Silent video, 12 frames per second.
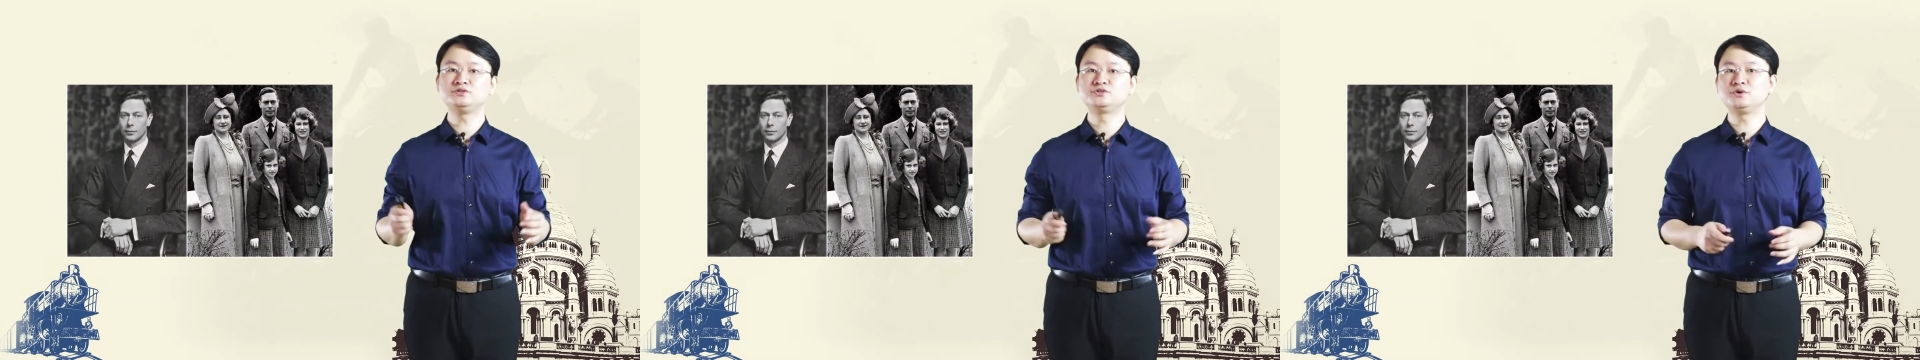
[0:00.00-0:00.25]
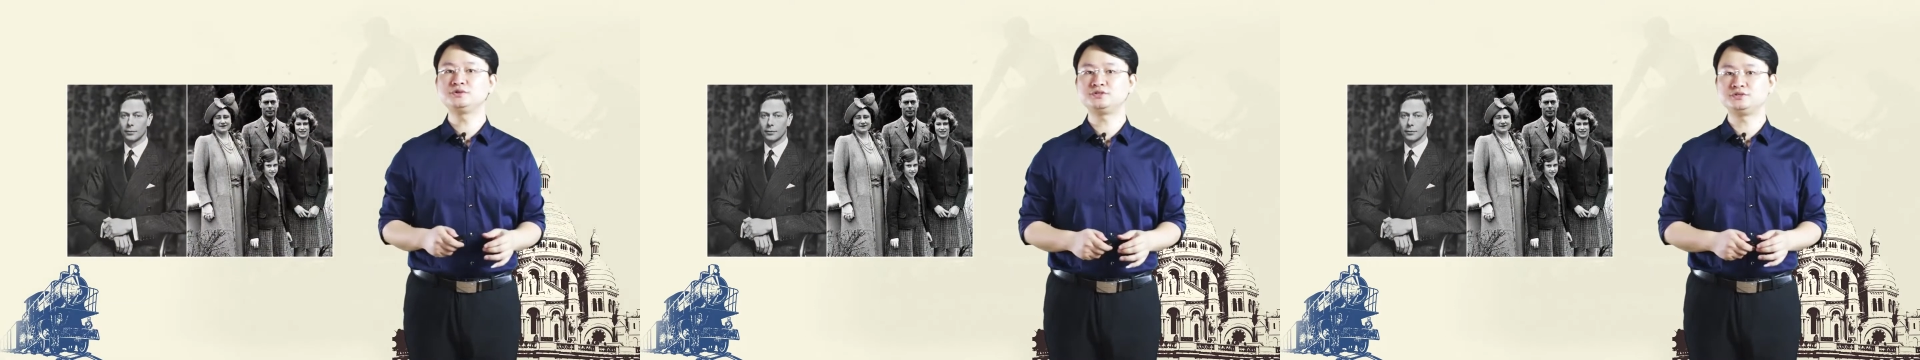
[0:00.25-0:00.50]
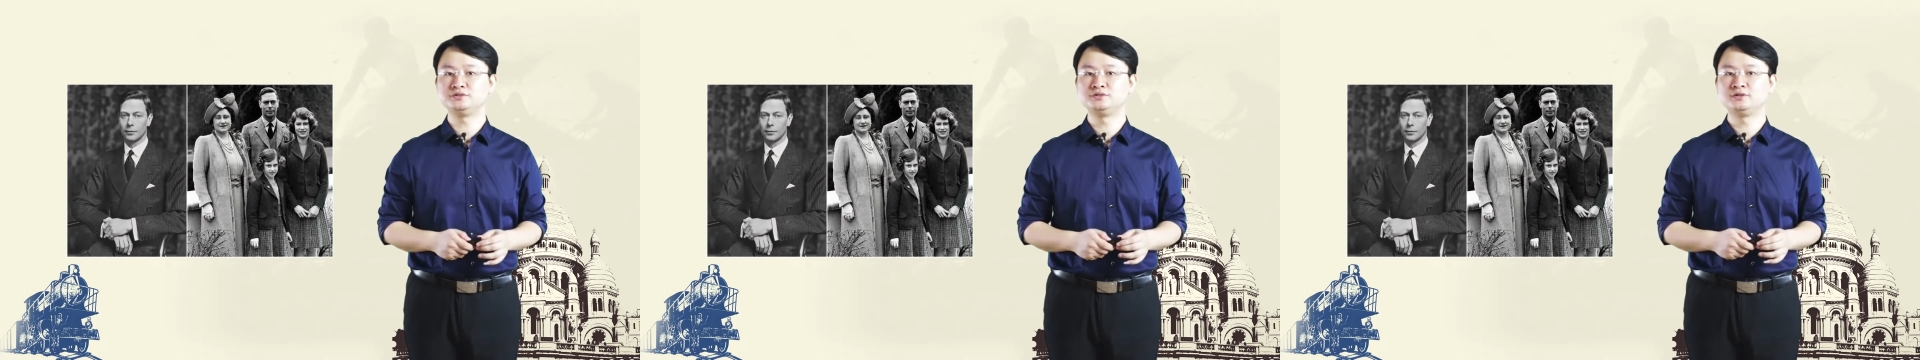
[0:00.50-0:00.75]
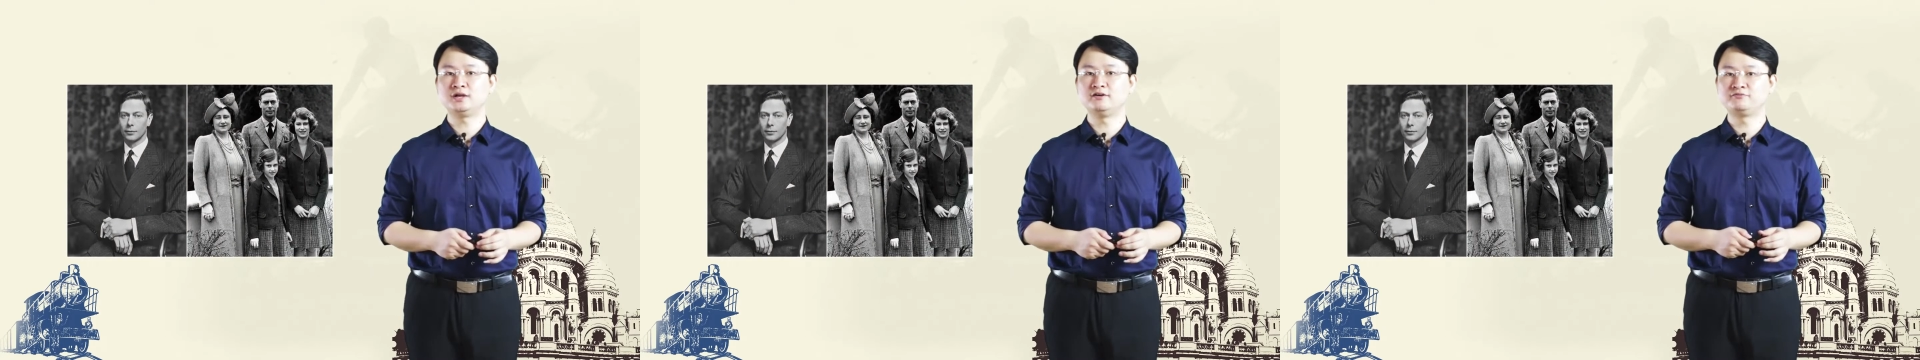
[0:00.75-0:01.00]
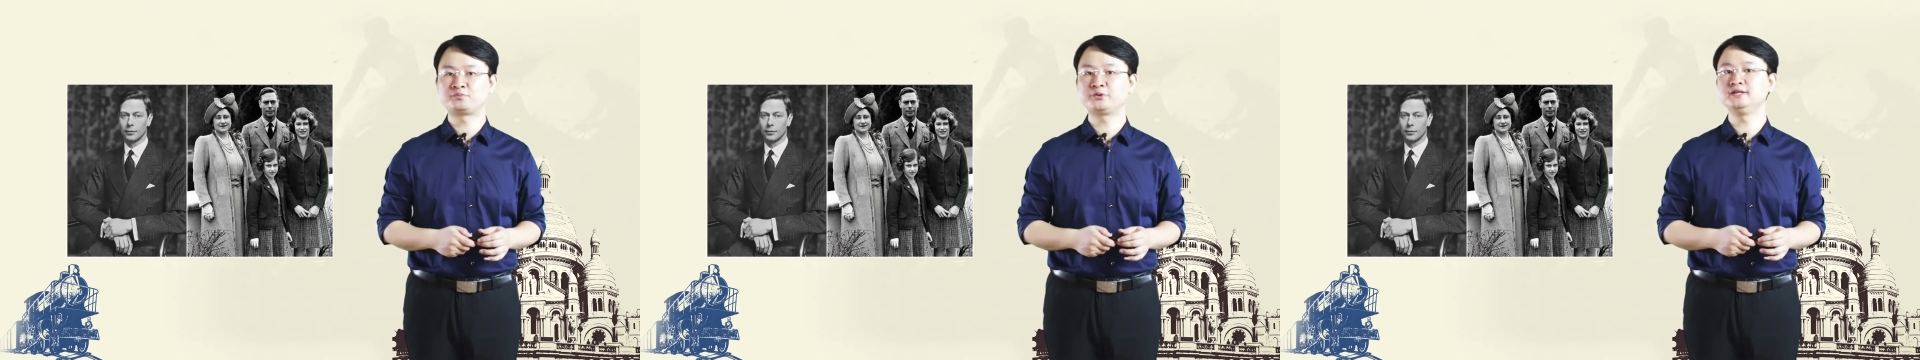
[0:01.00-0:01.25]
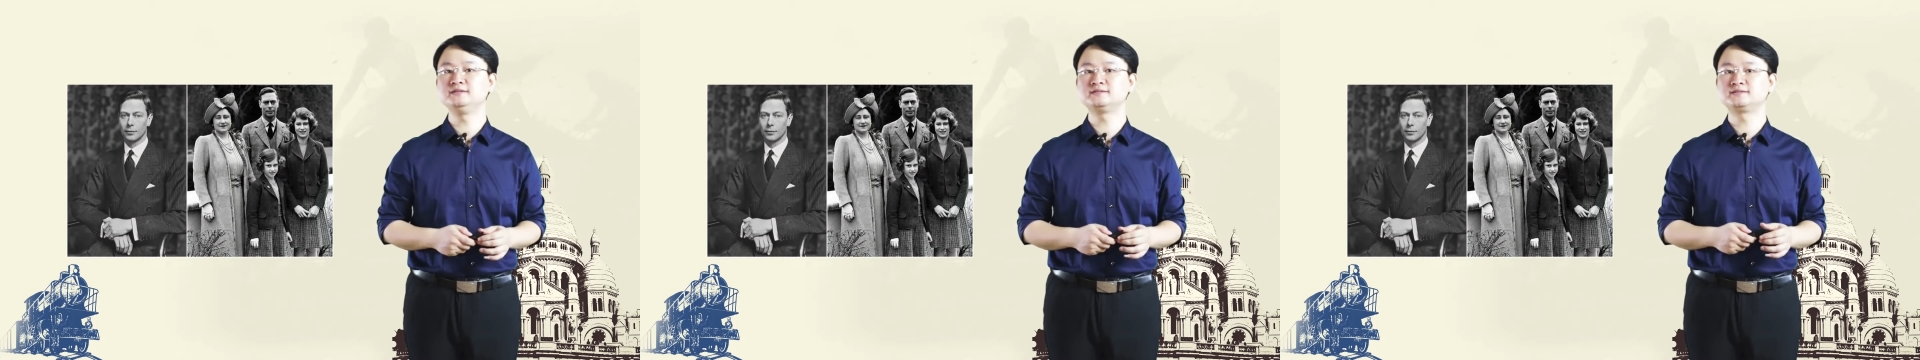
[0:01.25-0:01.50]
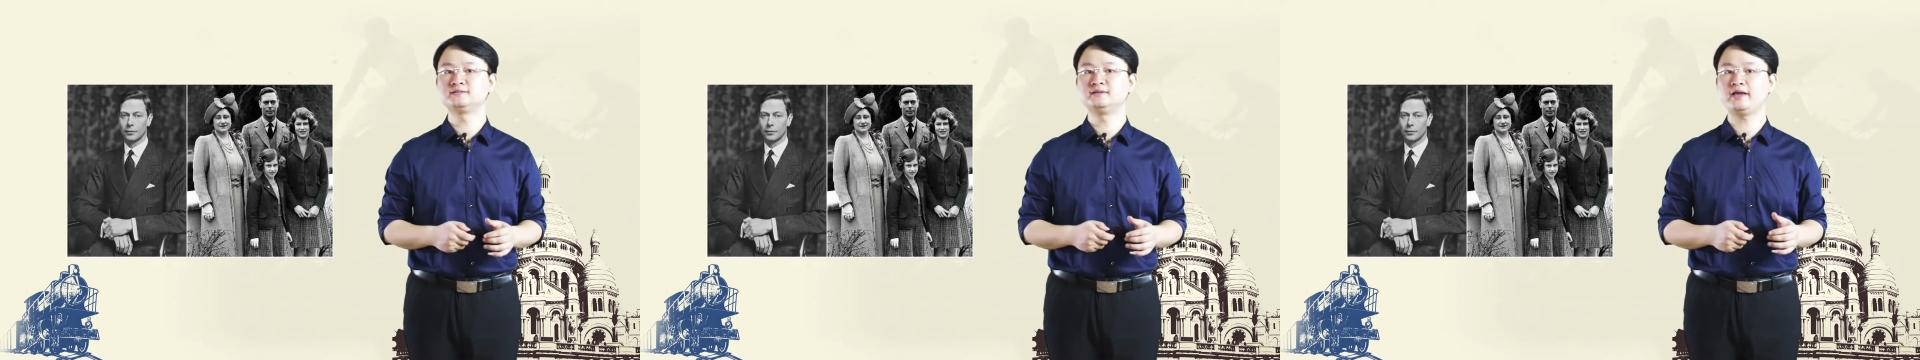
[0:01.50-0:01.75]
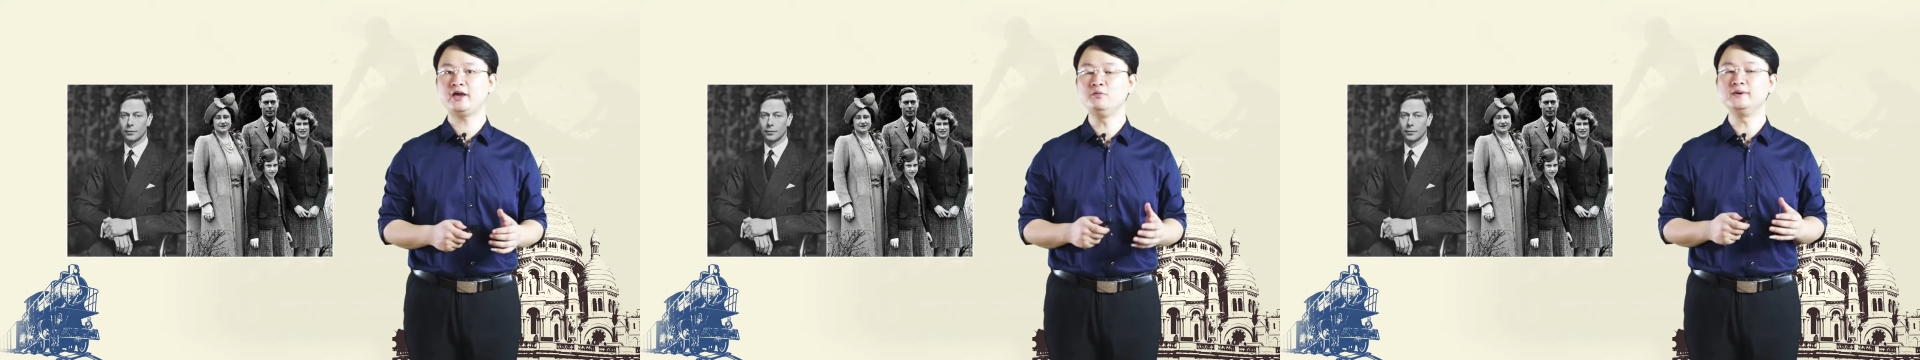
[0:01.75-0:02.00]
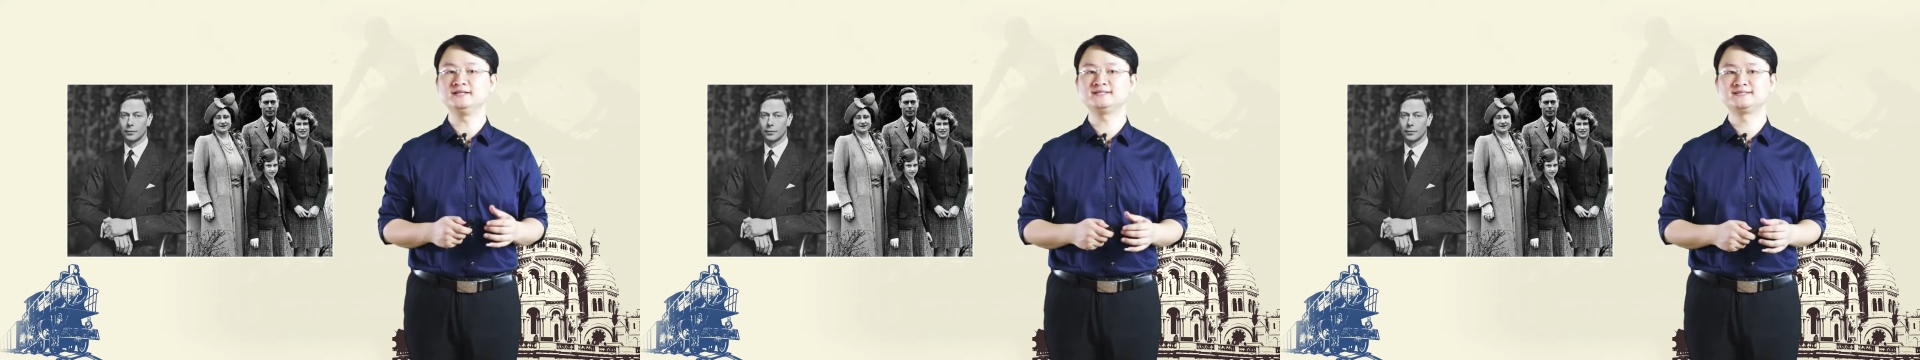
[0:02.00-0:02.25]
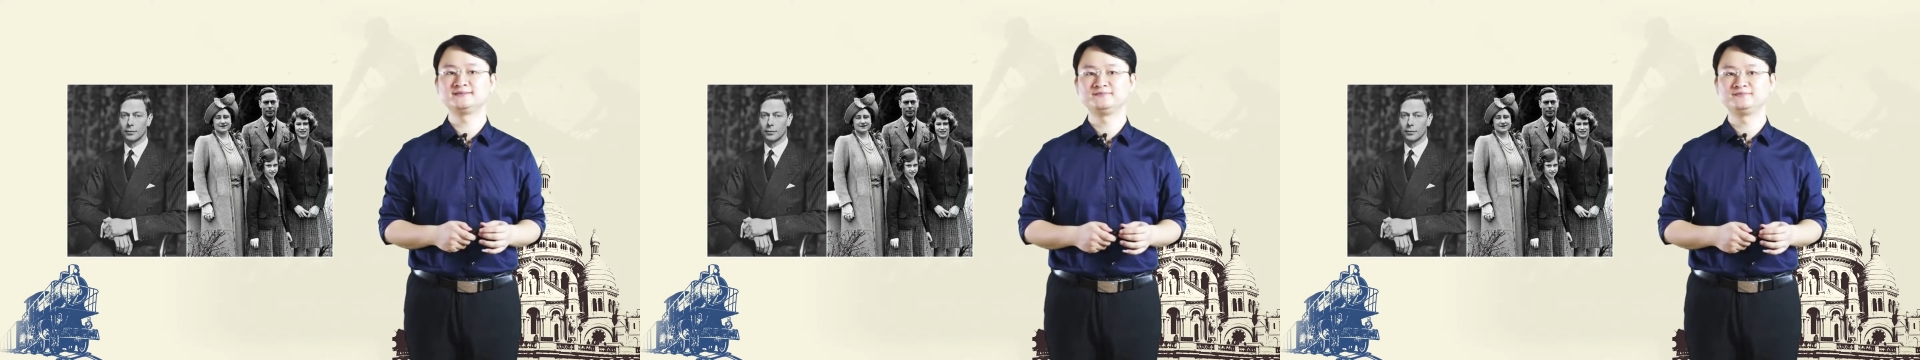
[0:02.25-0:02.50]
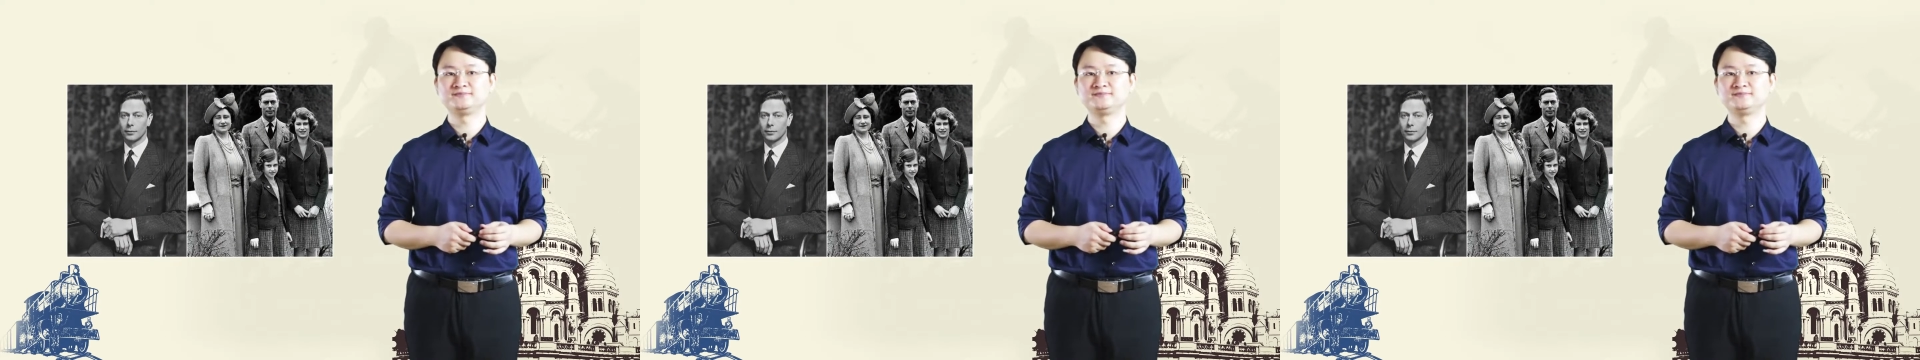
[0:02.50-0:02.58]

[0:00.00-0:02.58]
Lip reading: daughter of Prince Albert,